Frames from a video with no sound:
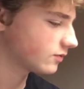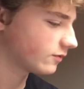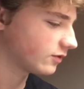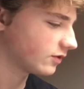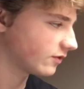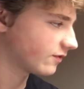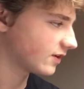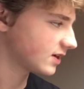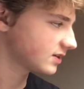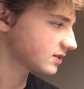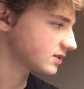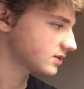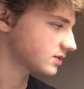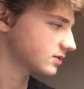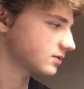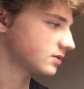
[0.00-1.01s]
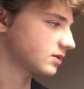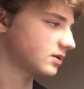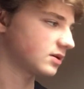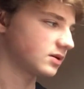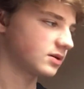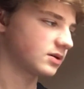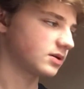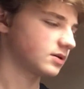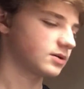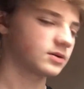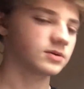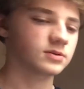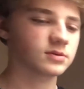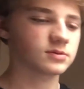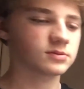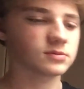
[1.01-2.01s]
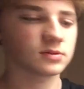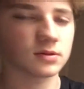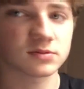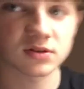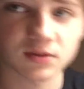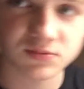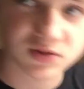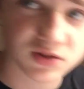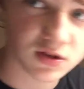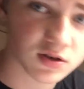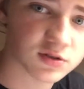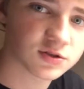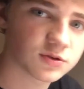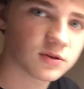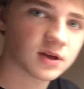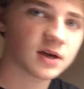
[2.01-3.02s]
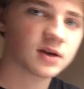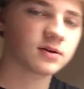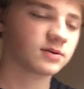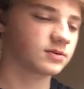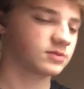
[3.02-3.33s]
for the face. So I'm just going to do that.